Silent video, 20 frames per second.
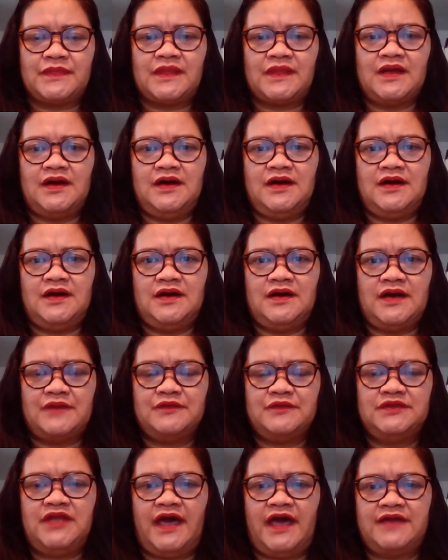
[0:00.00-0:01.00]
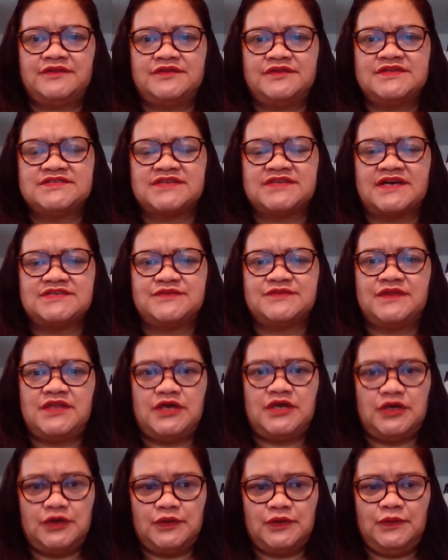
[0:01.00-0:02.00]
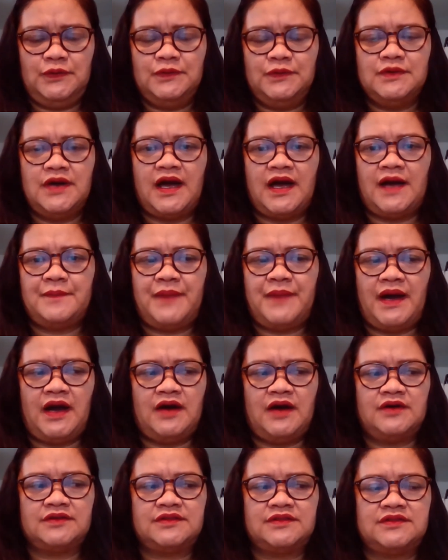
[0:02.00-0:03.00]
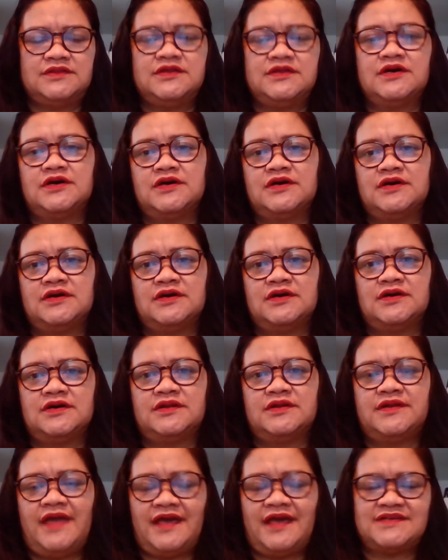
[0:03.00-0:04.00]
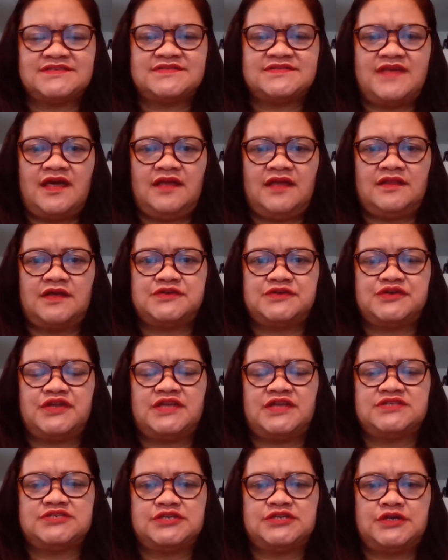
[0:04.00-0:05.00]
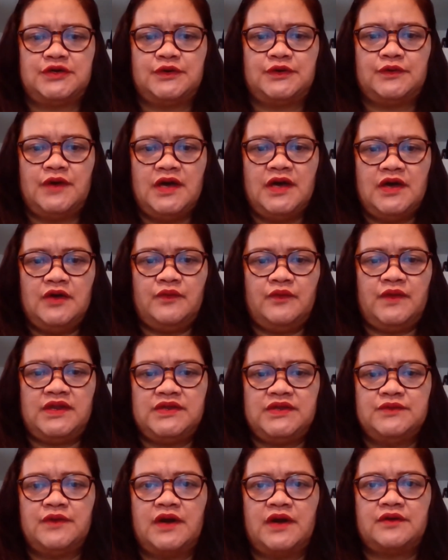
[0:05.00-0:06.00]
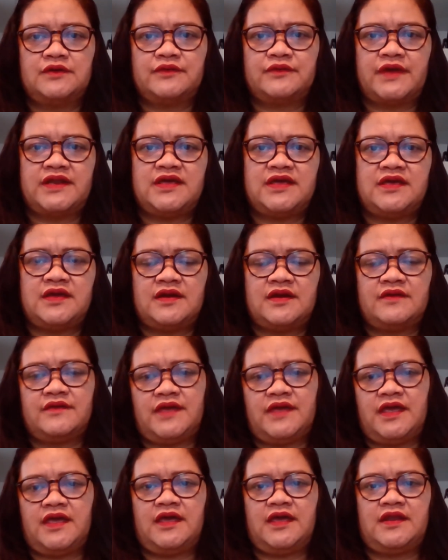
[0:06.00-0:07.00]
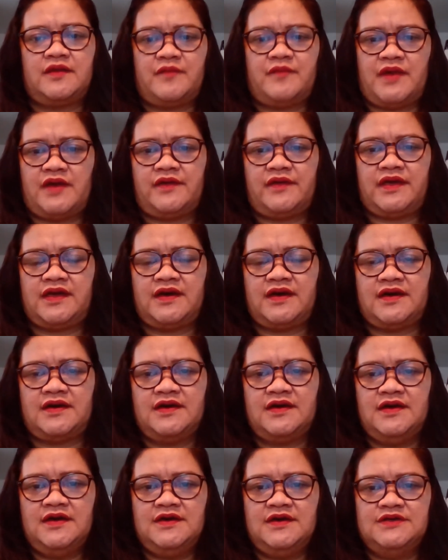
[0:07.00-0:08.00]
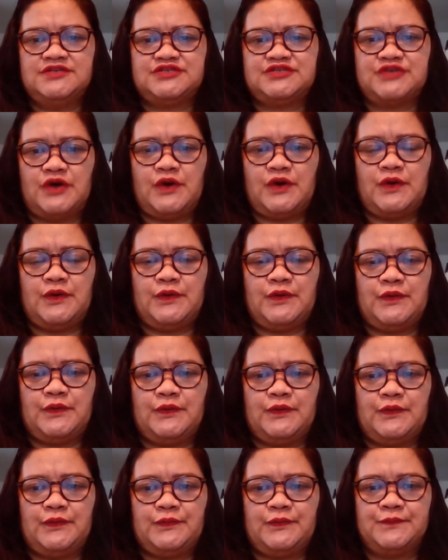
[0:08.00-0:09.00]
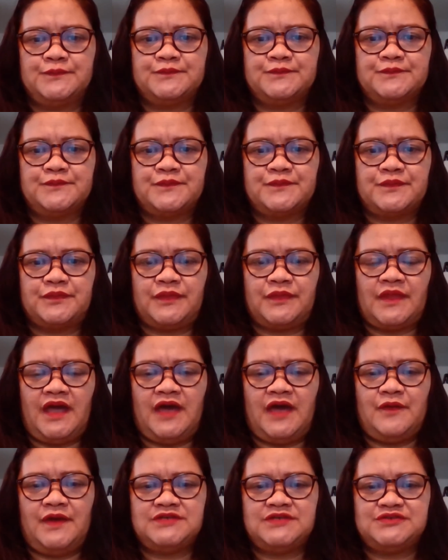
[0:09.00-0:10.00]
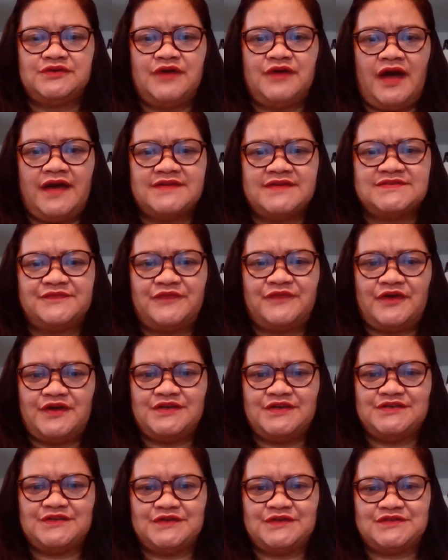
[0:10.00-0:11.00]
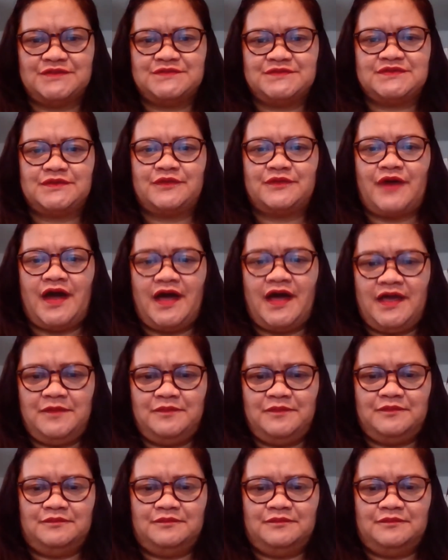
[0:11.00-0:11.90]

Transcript: I would like to discuss with you about the next thing that you need to do when you are already here in America. So I want you guys first to subscribe